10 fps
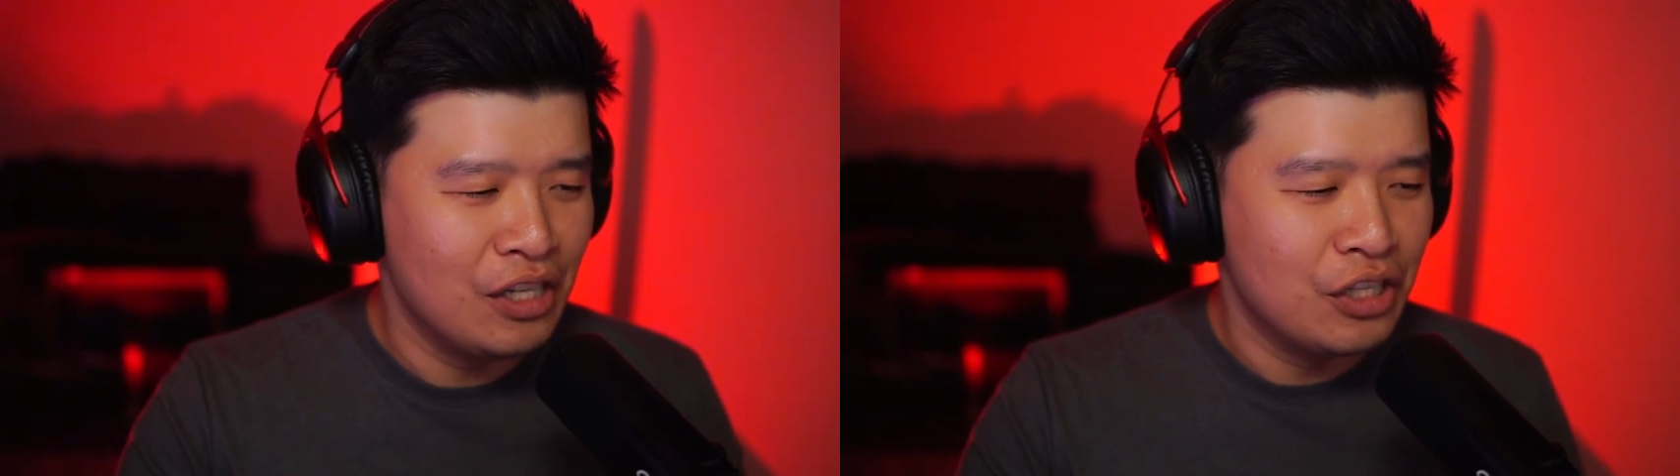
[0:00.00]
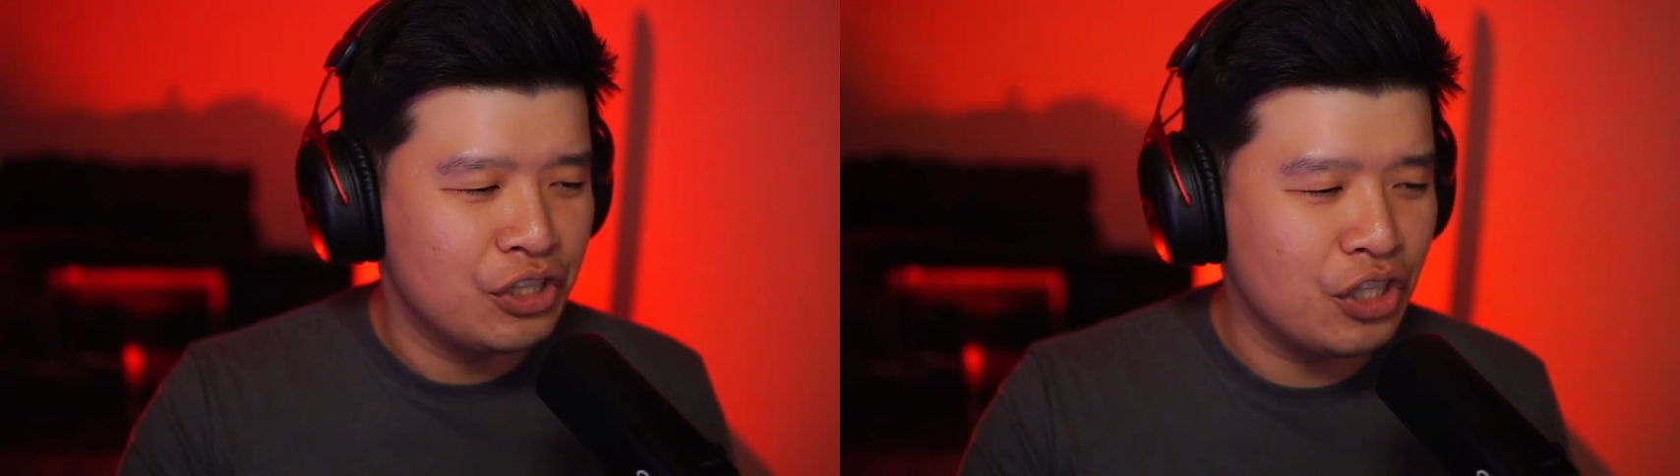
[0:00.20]

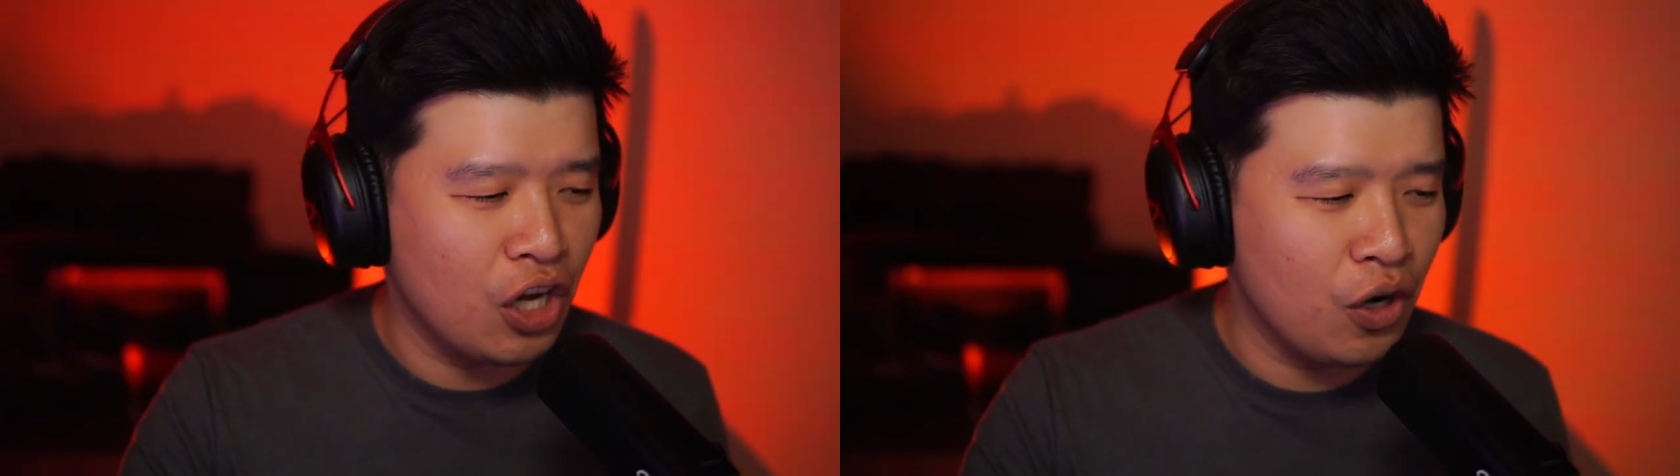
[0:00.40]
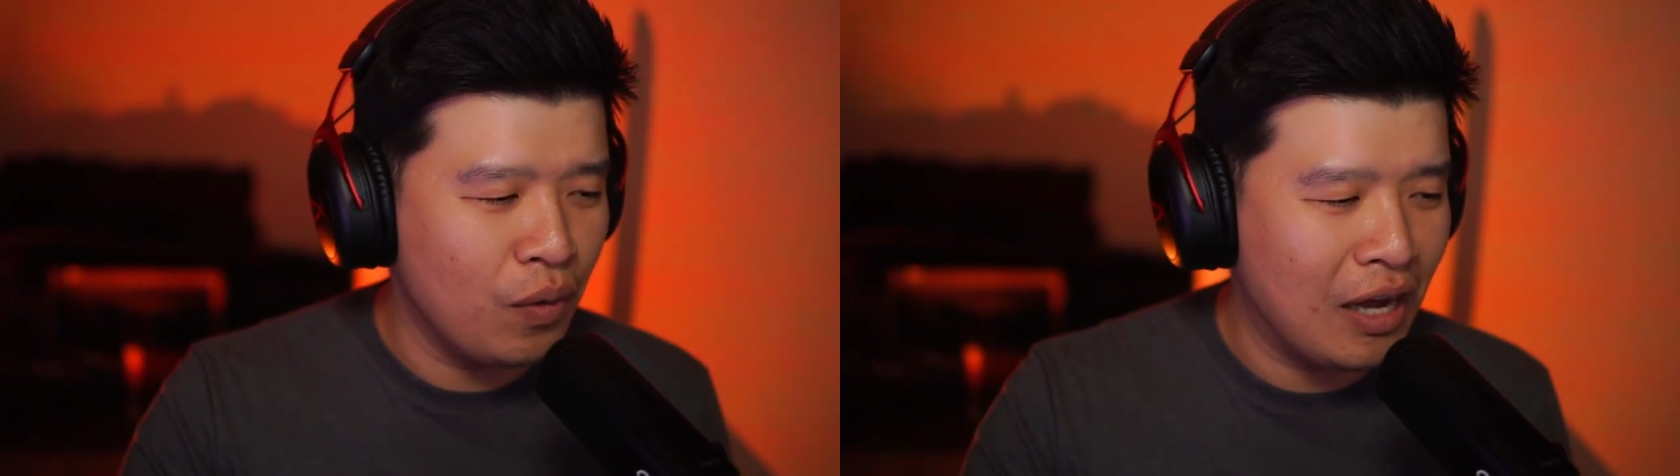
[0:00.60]

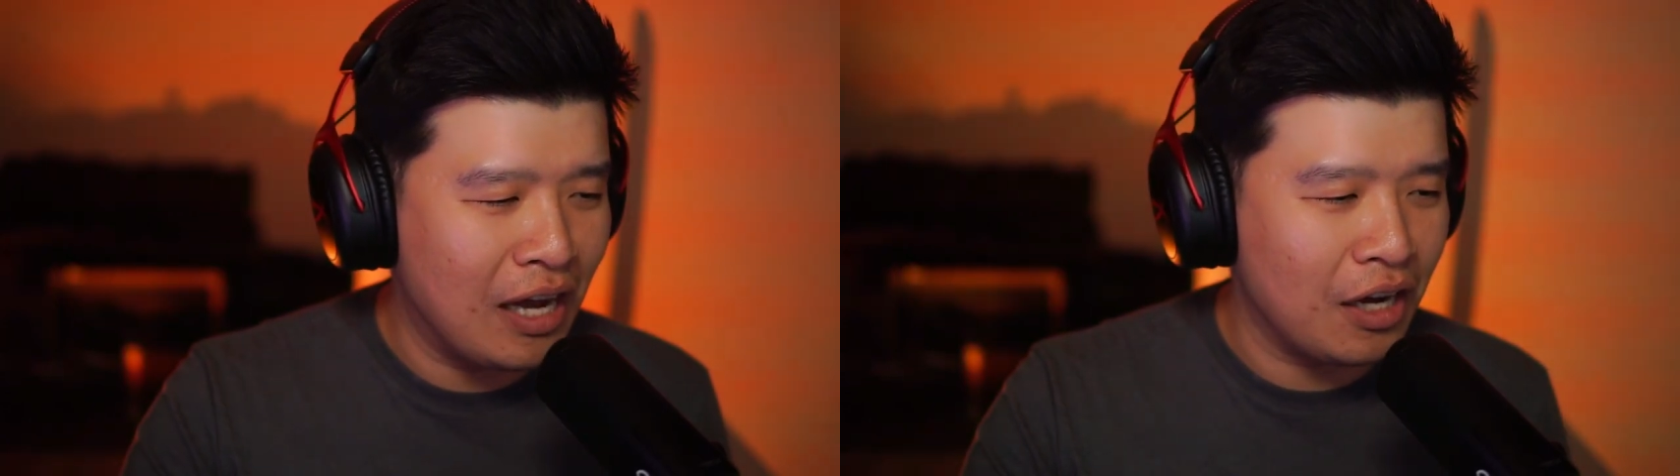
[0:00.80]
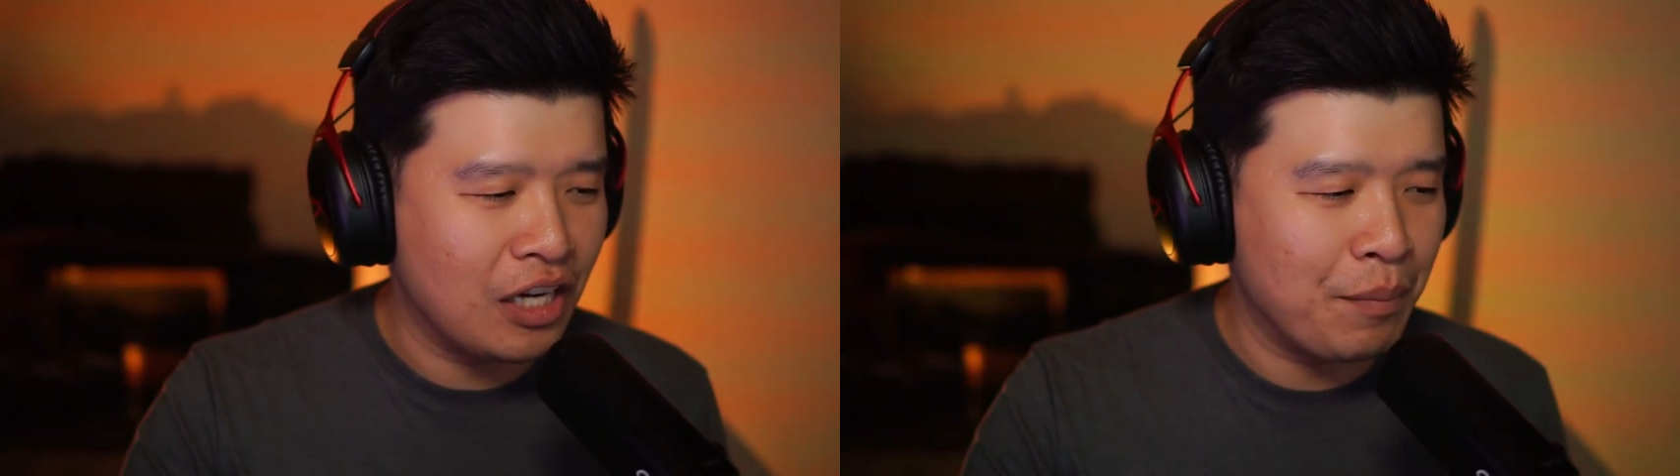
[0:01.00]
So,
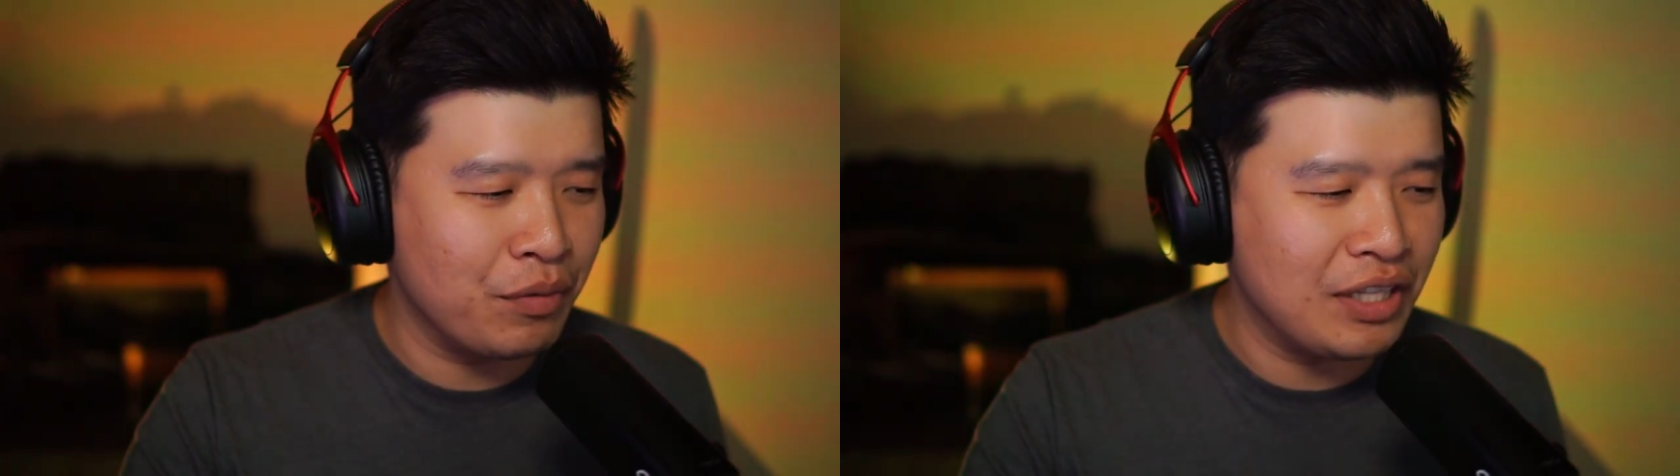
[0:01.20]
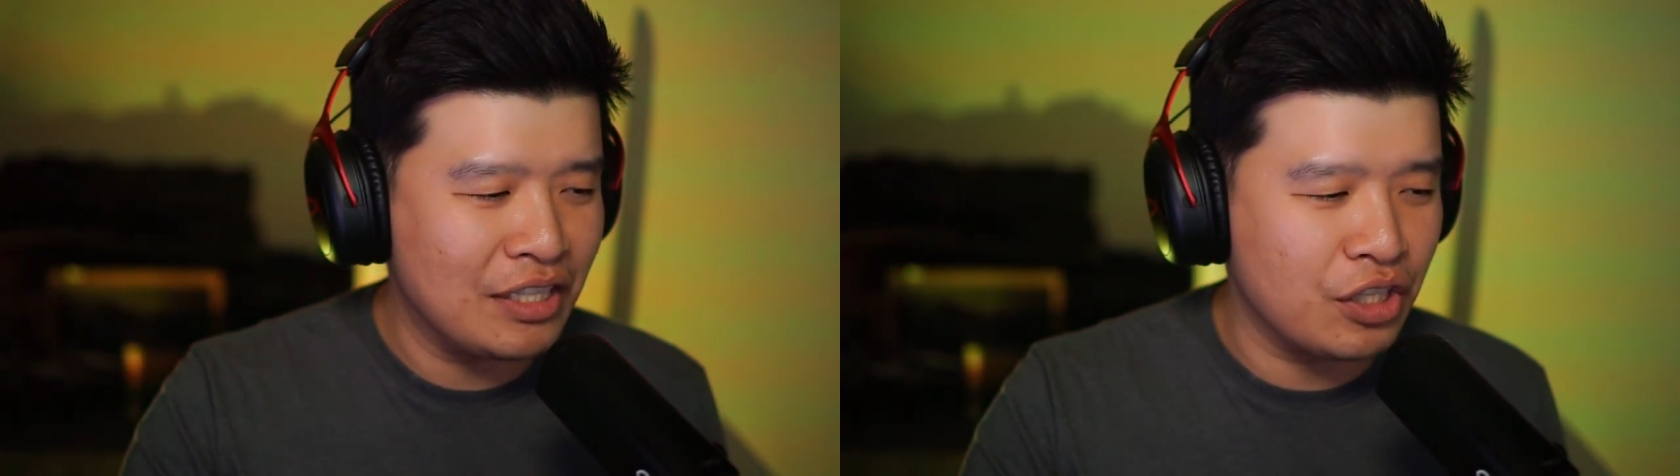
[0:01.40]
a
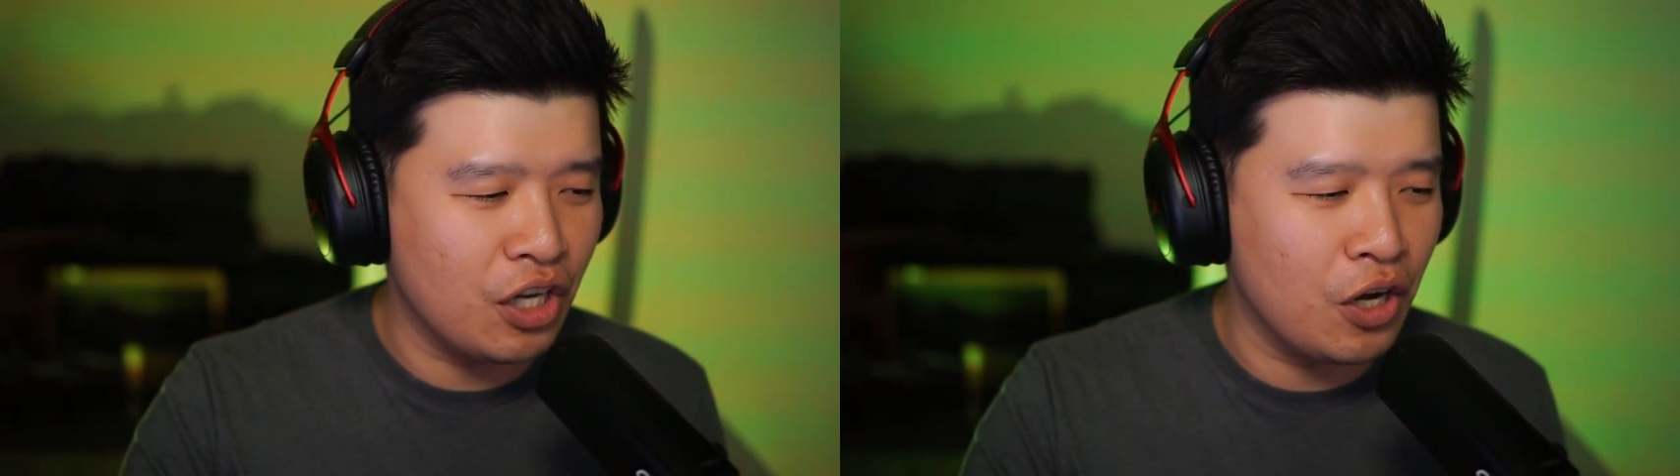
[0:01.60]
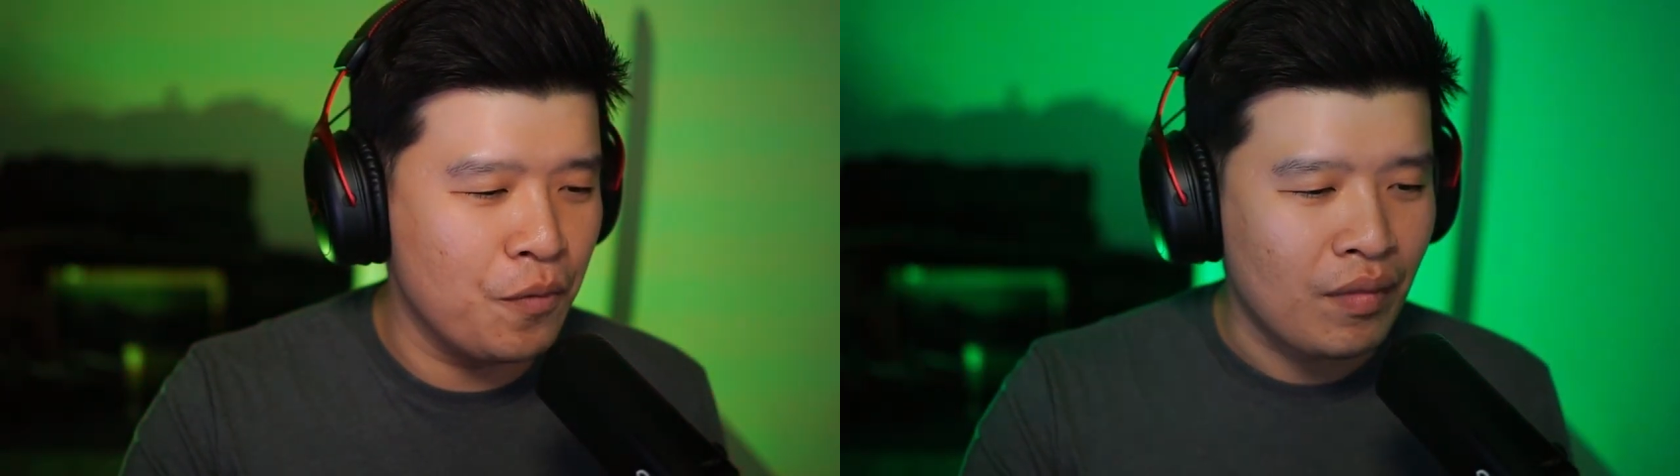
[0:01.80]
couple days
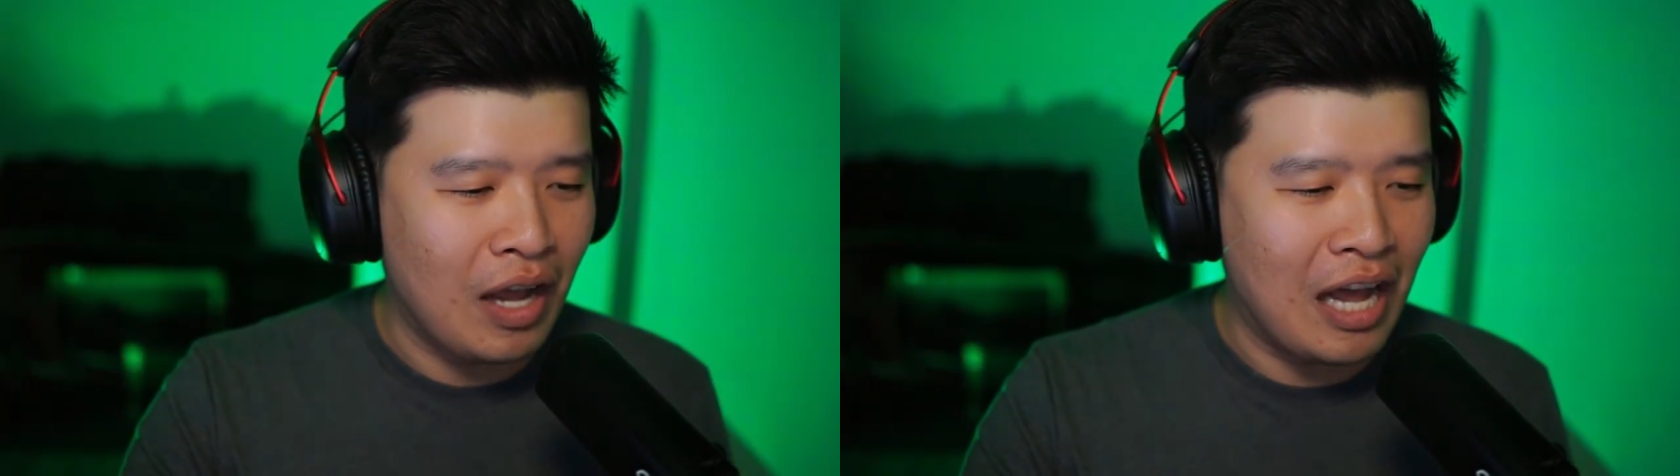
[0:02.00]
ago,